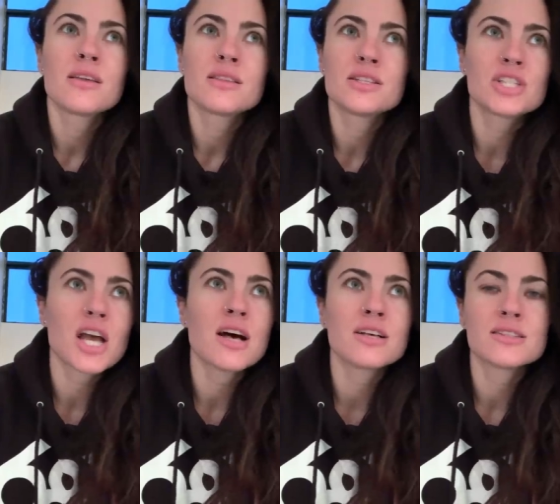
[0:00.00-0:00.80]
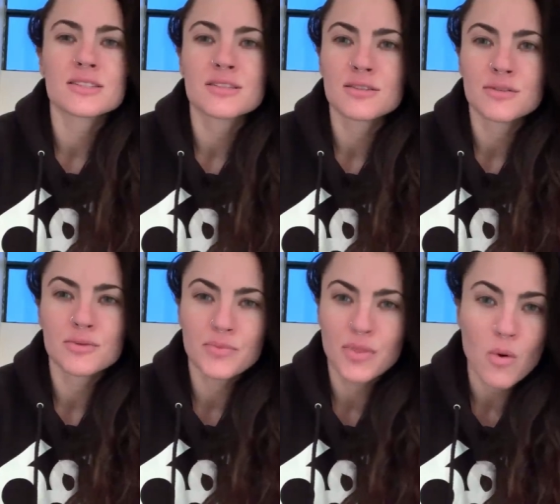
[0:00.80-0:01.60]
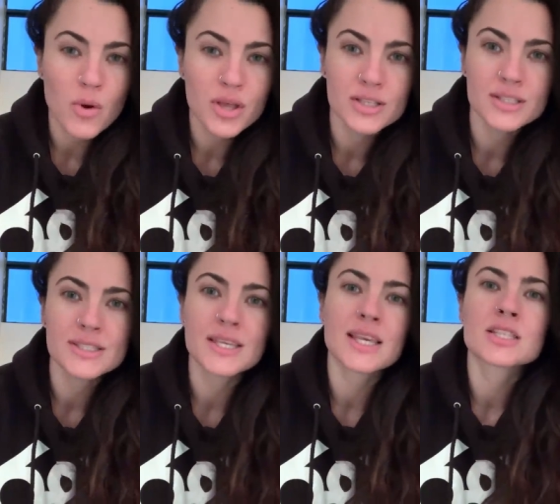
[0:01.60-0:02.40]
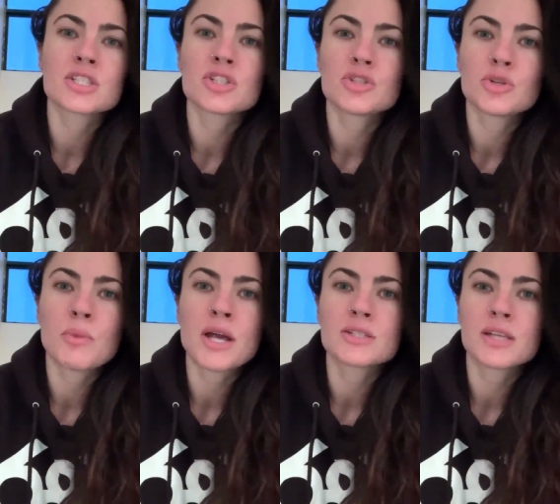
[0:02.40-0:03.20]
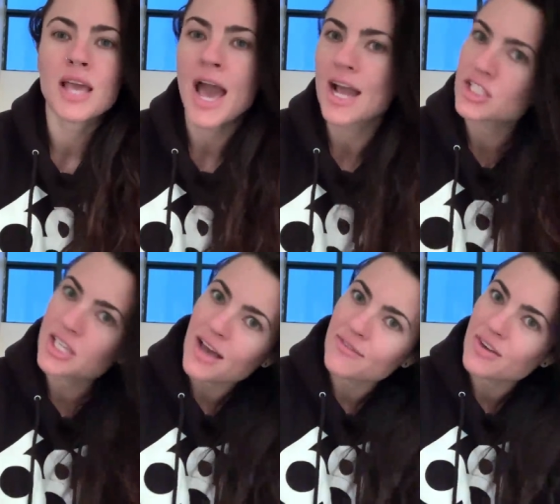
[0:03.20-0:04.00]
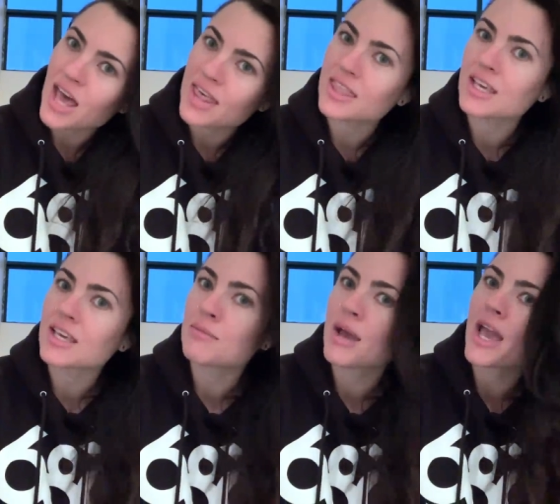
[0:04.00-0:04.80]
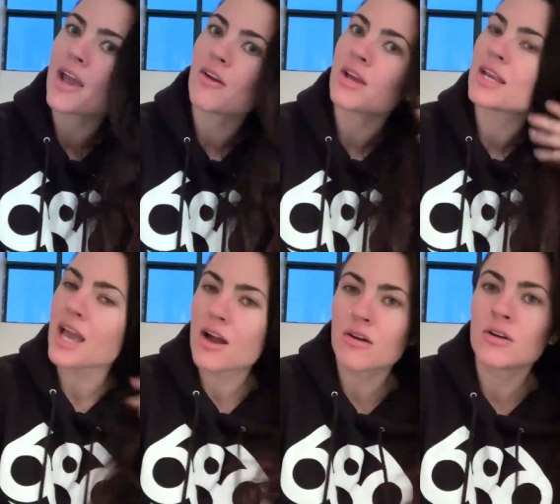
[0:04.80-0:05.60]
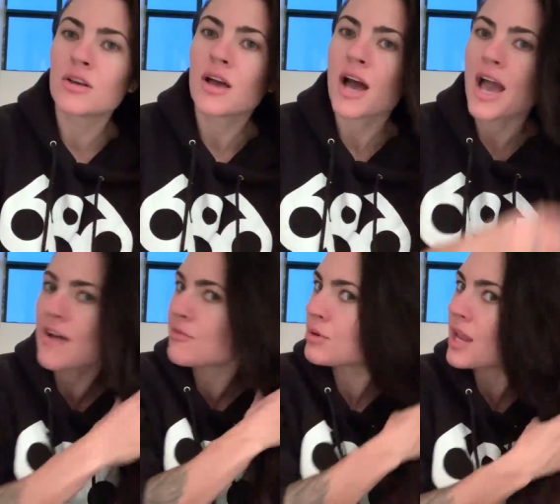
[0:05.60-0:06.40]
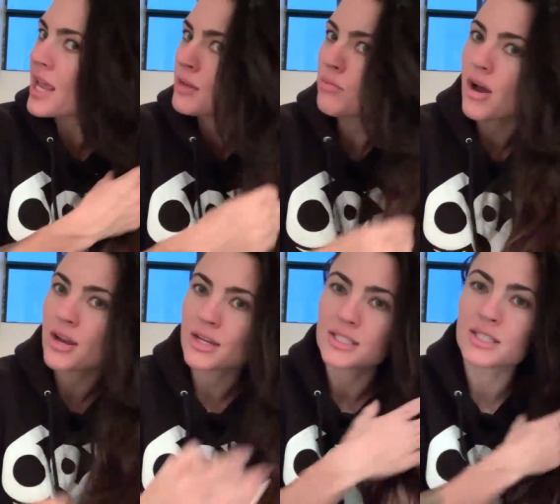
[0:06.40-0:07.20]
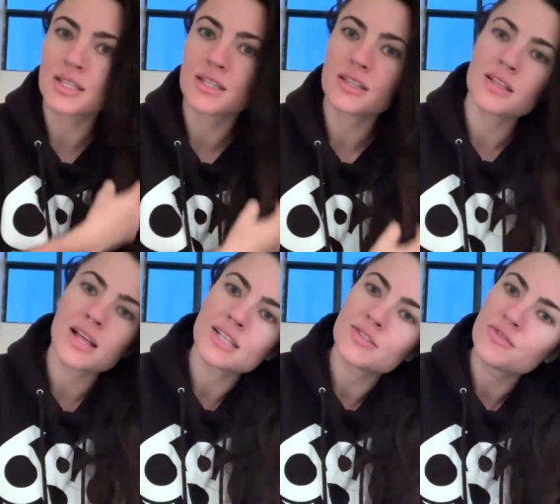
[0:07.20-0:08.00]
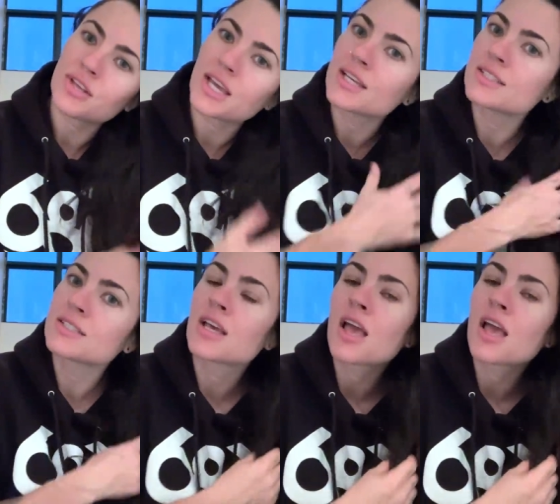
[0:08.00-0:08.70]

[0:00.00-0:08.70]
the gels, the oils, like it's just too much. Like I actually have nothing in my hair right now. I haven't put any product in it in the last few days.